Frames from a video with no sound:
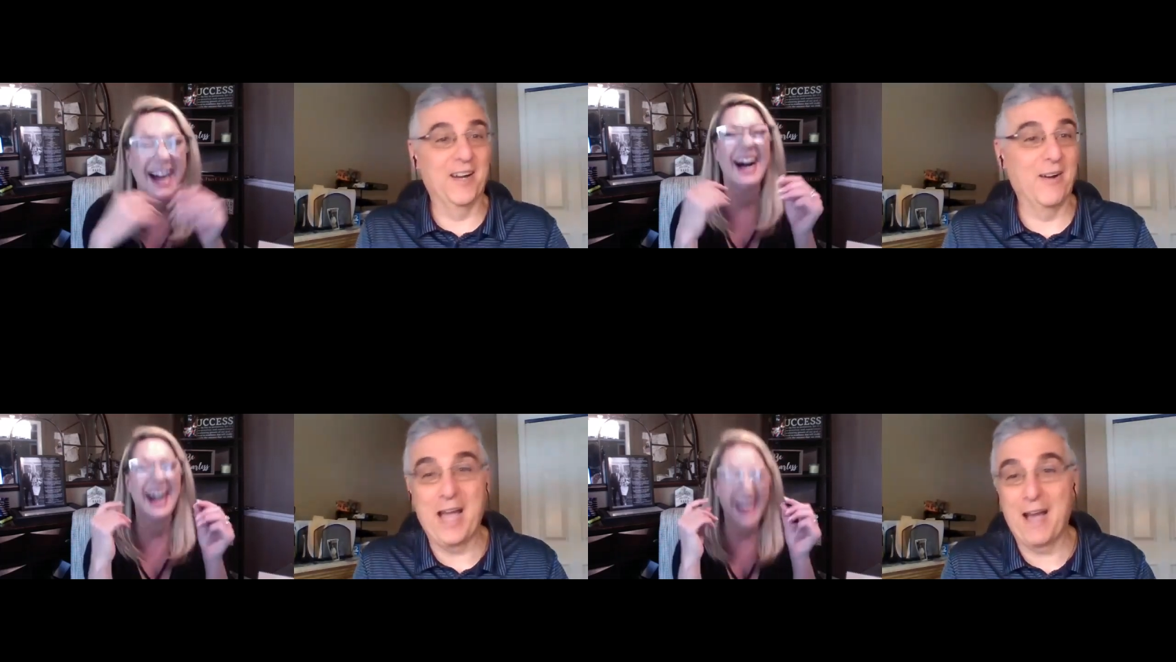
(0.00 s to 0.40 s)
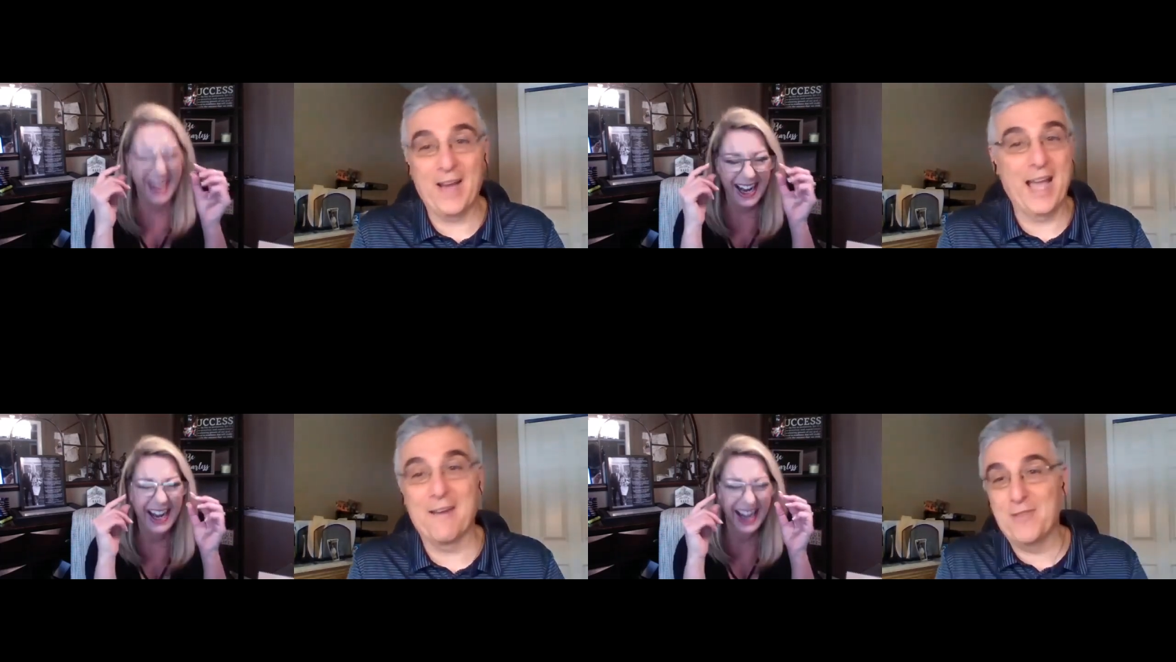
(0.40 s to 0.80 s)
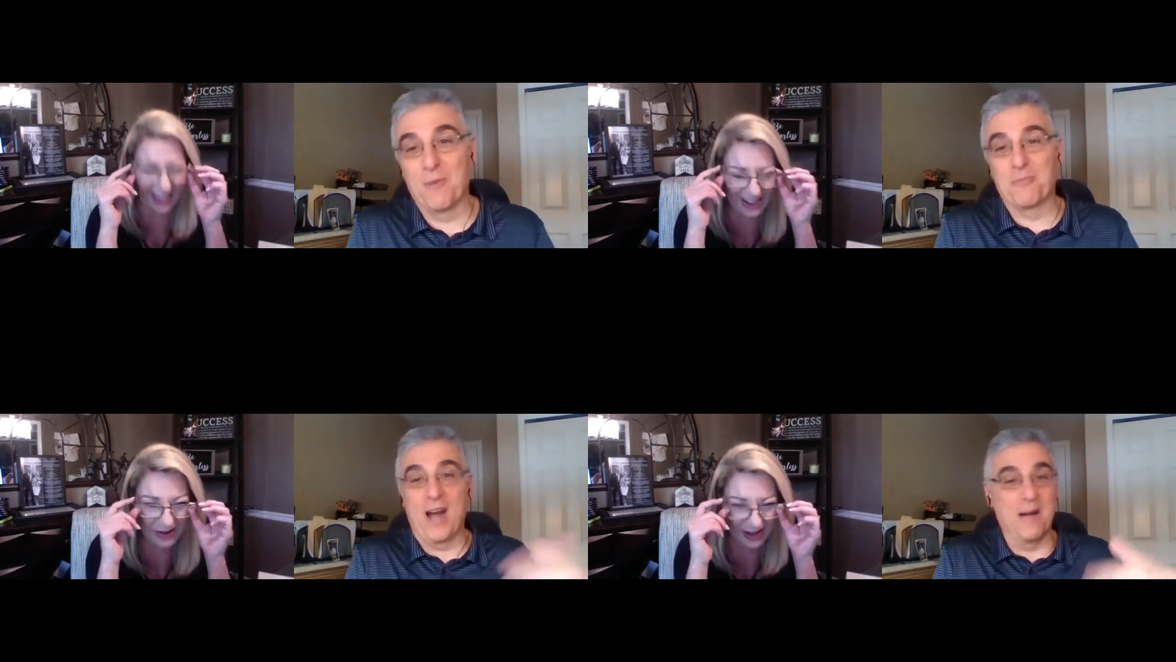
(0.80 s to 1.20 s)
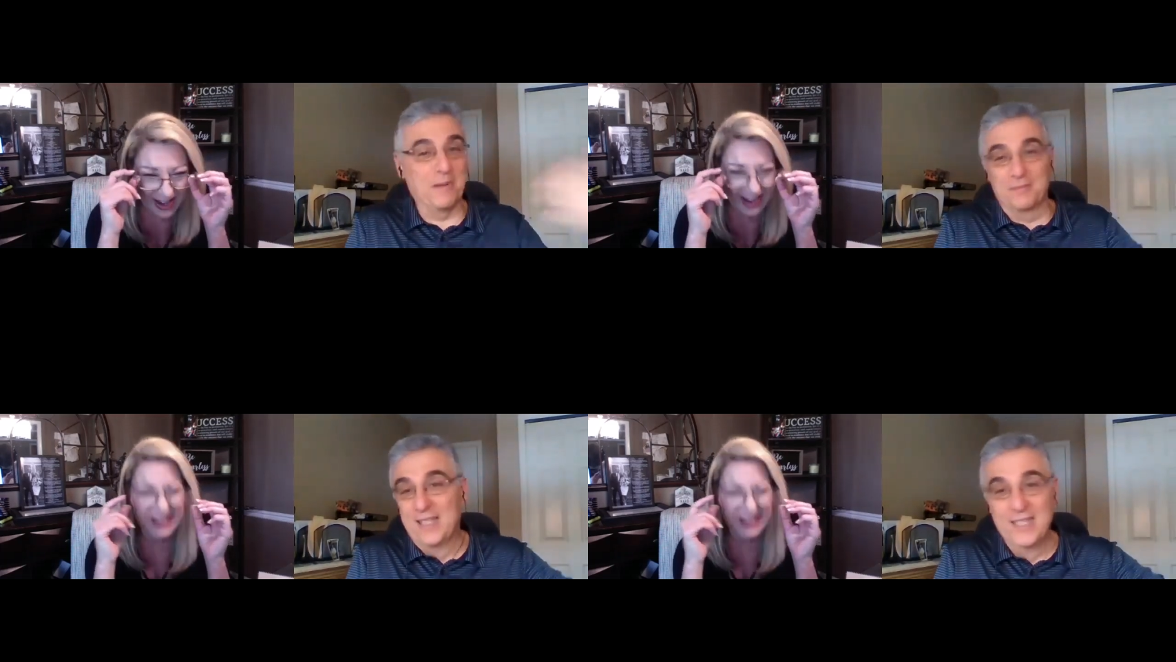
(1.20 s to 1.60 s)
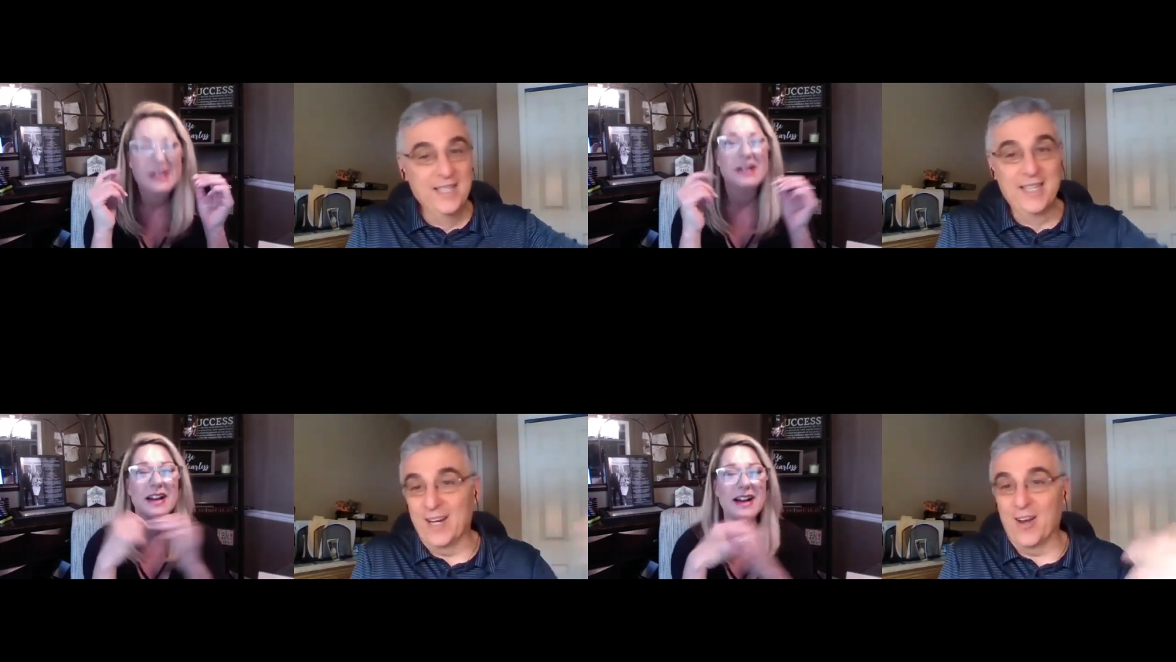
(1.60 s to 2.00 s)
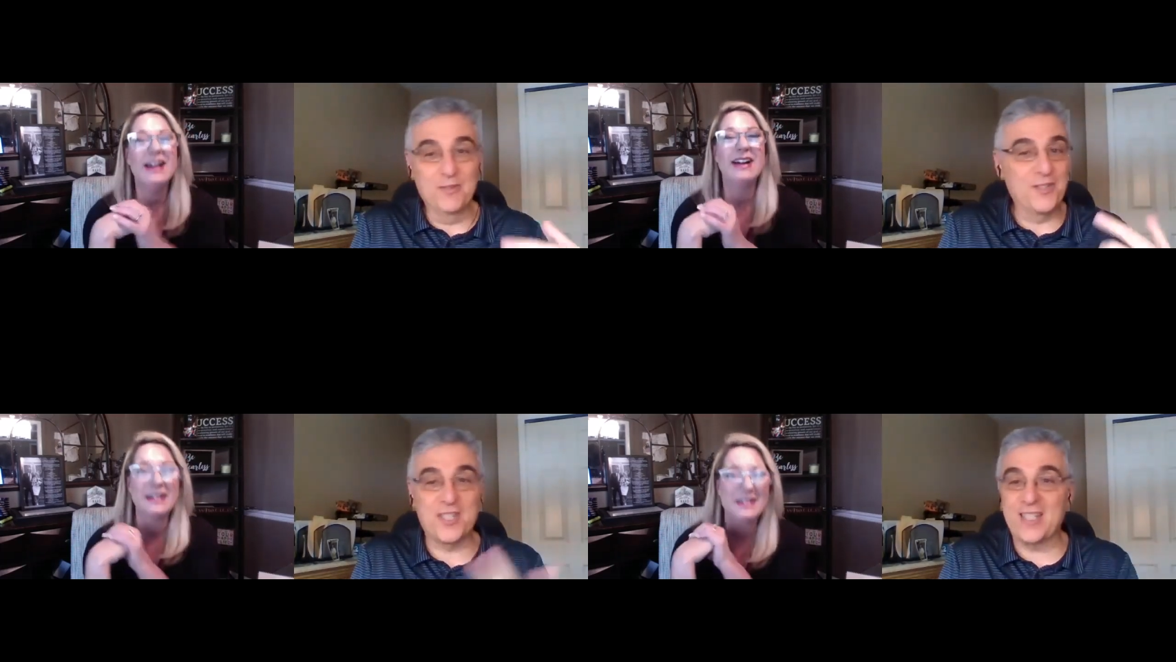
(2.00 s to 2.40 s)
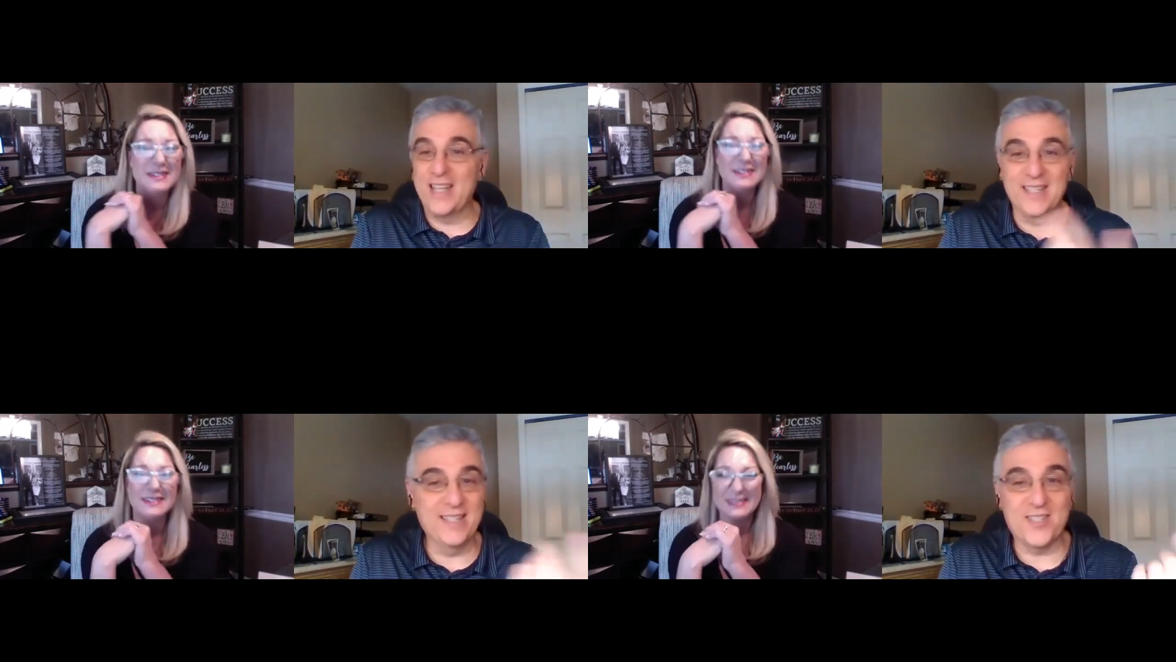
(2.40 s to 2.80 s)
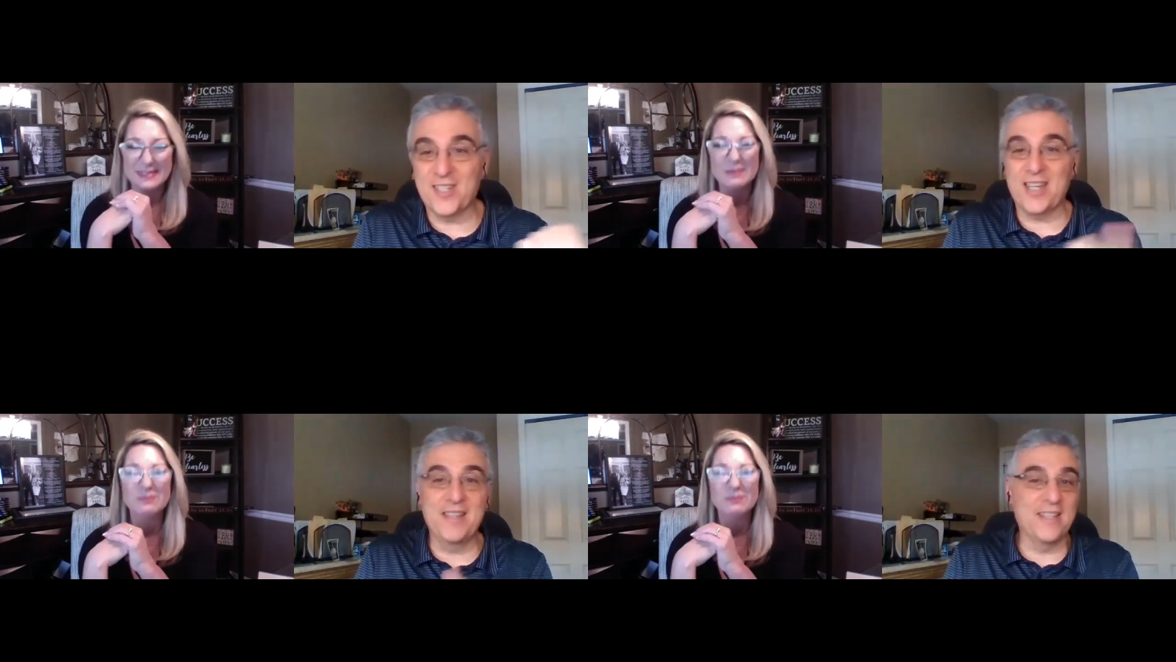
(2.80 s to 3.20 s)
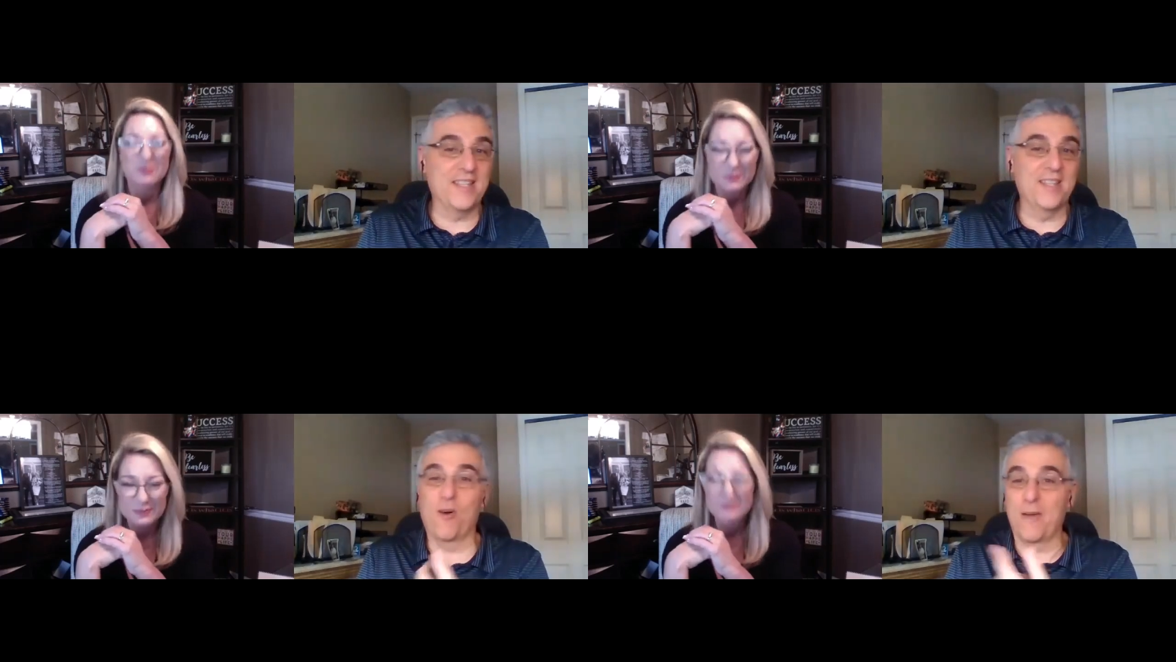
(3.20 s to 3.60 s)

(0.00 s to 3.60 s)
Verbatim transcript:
Speaker 1: you know, I have I have no problem, you know, just send it, just send it to